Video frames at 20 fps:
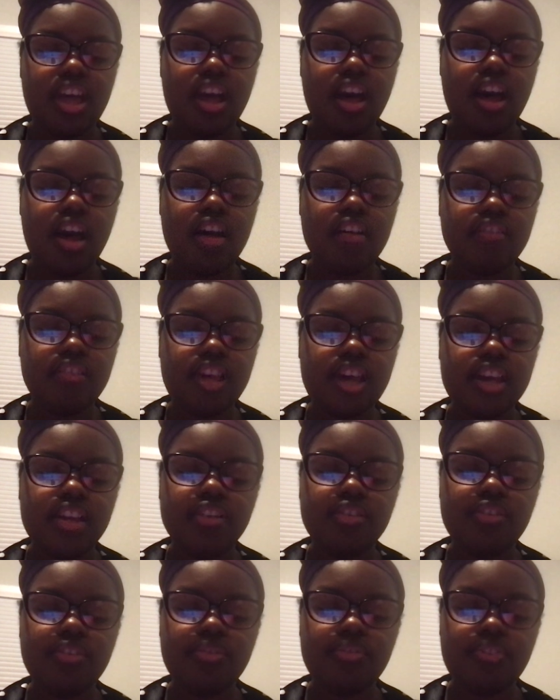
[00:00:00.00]
I like
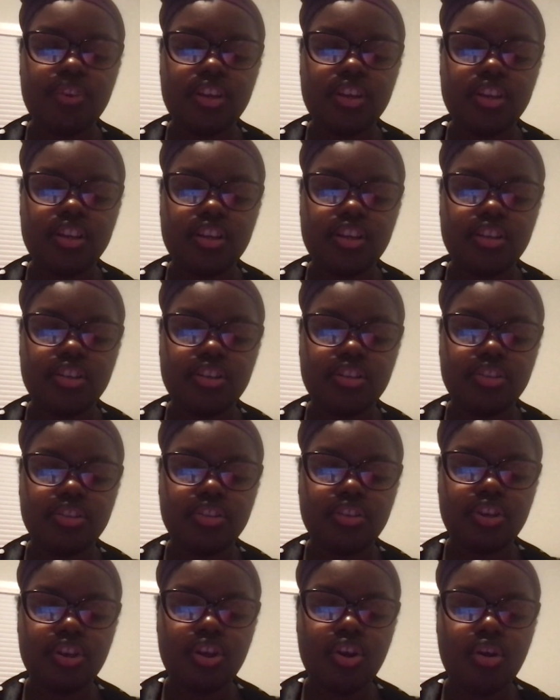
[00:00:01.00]
to finish
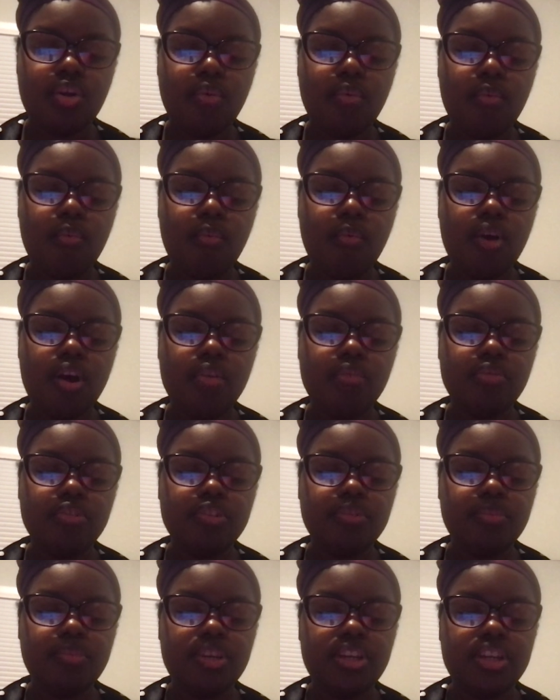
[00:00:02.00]
what was
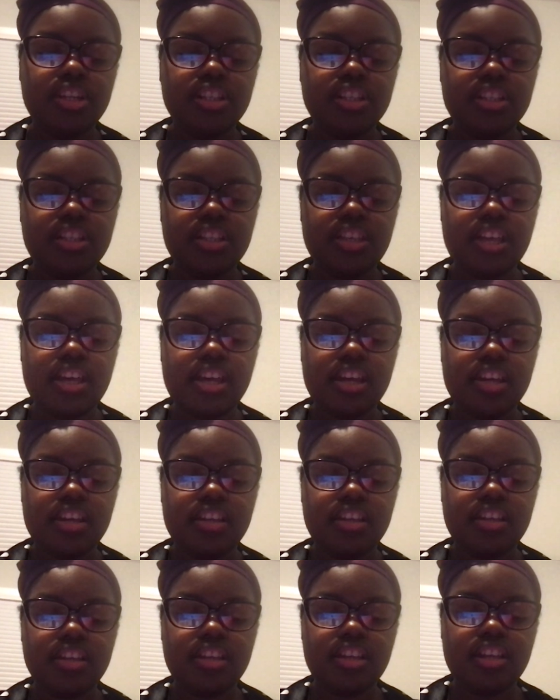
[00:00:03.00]
being said
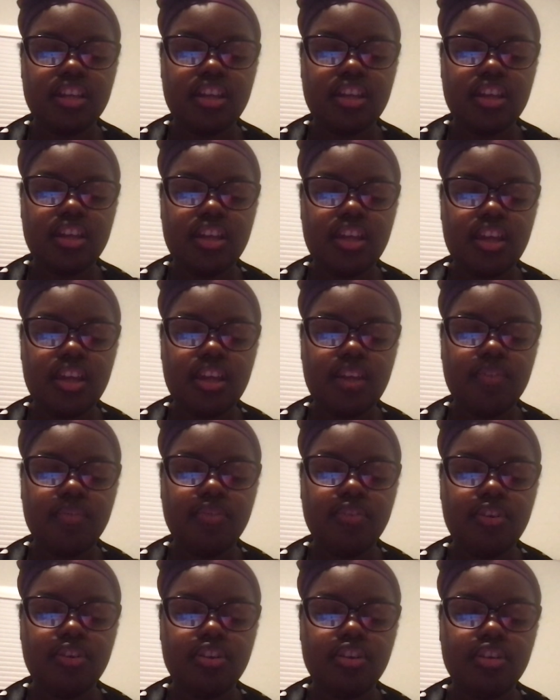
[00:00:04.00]
if
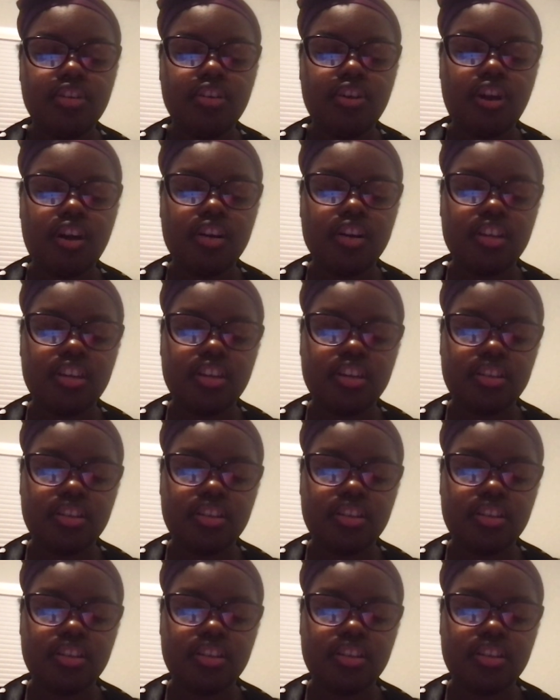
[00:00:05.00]
you're the target.